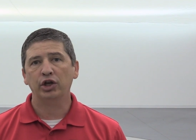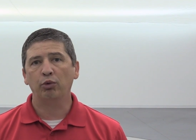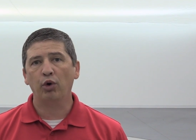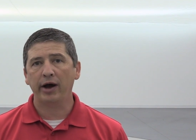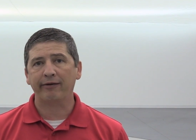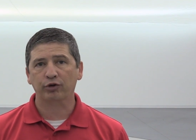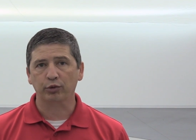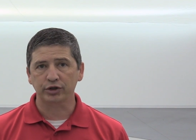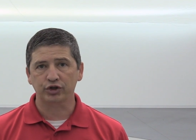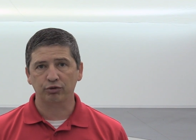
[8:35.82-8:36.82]
you will have to
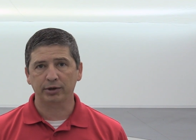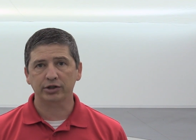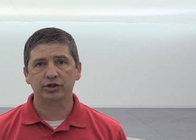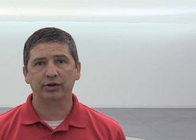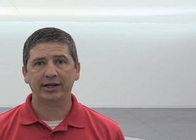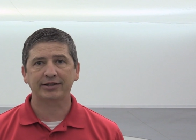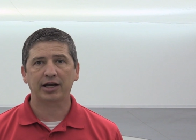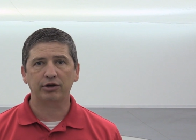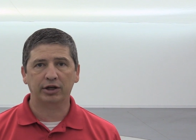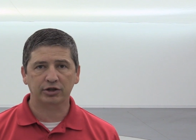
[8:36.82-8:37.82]
resume it. So that's how
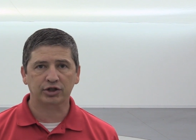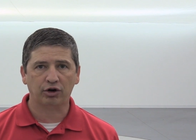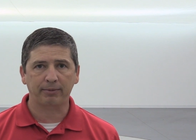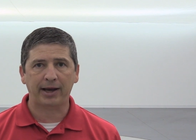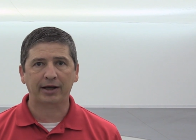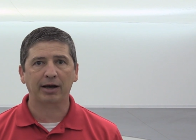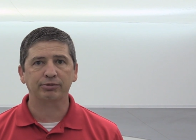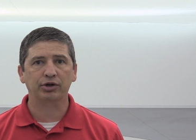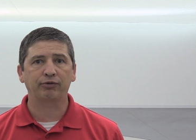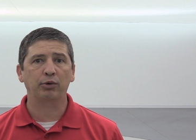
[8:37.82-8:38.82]
you start it back up.
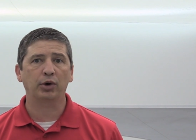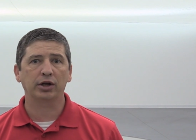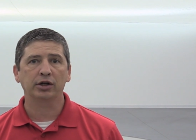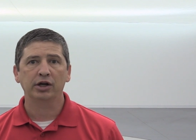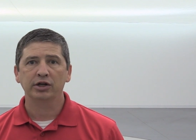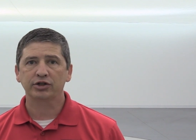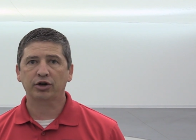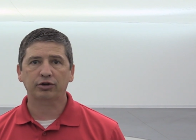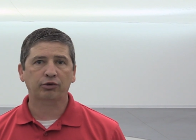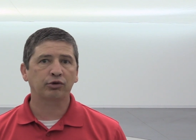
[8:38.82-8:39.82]
So if you want to
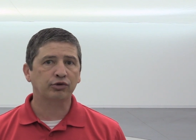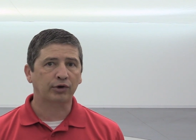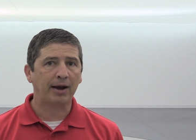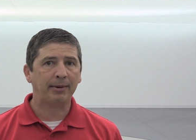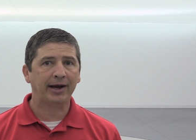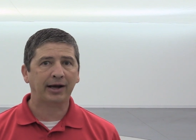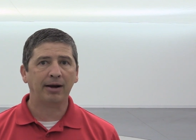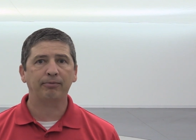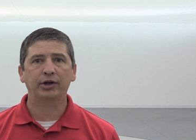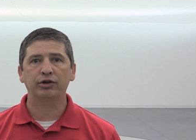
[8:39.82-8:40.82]
start the cruise right back
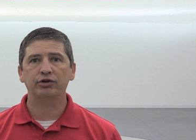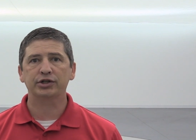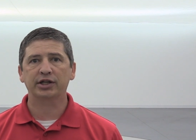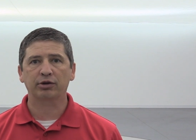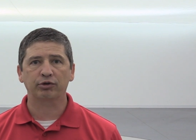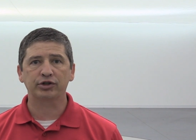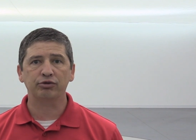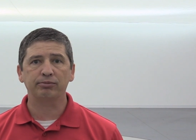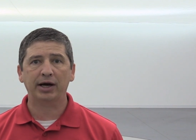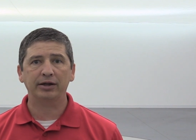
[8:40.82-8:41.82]
up, then you just hit the
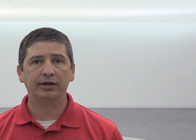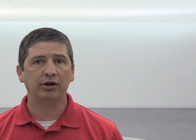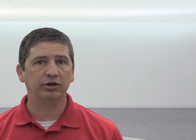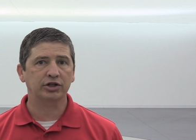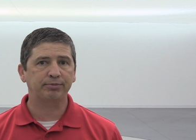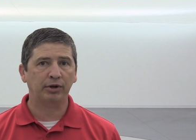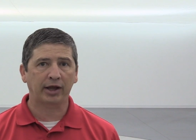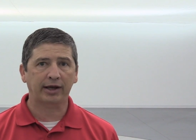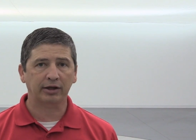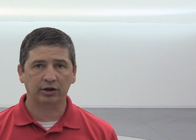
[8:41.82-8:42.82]
resume button, and it'll just be
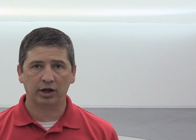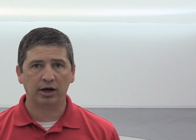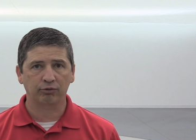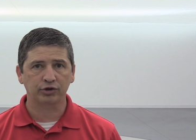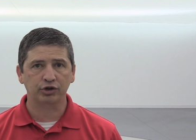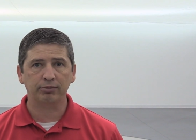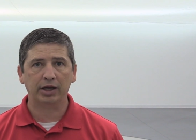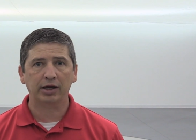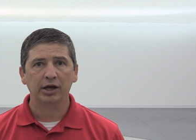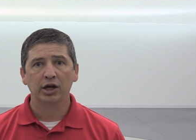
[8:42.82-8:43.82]
like
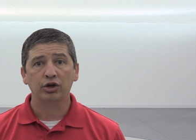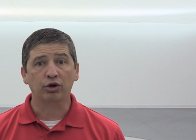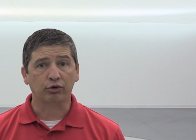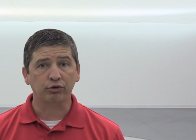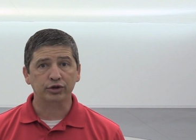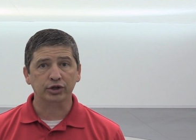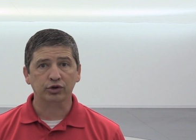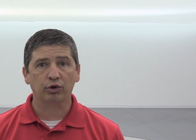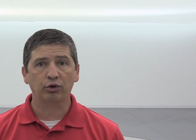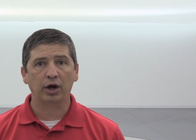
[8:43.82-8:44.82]
resuming your cruise
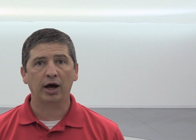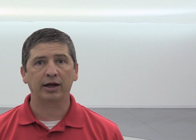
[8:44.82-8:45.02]
control,